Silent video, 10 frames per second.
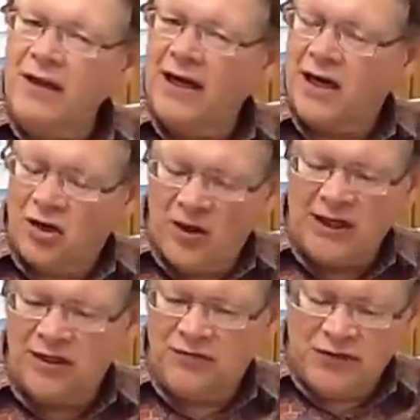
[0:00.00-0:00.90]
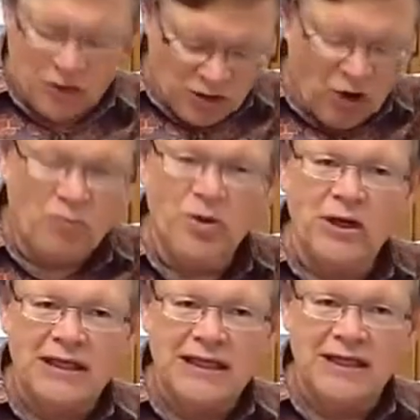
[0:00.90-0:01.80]
And I can grade the field
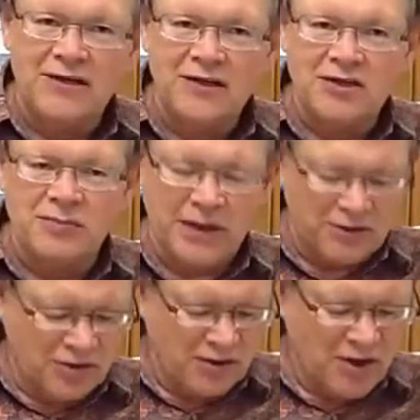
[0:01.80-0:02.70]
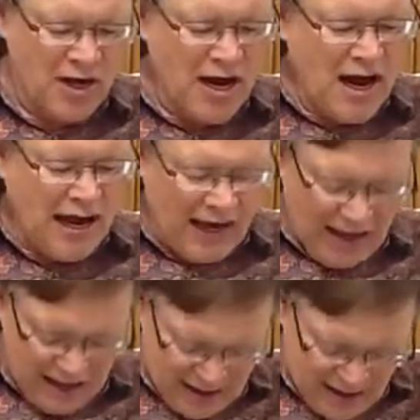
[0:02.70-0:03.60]
notebook at the end of the semester
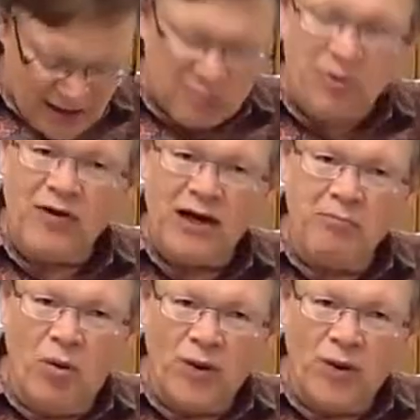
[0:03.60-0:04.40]
and provide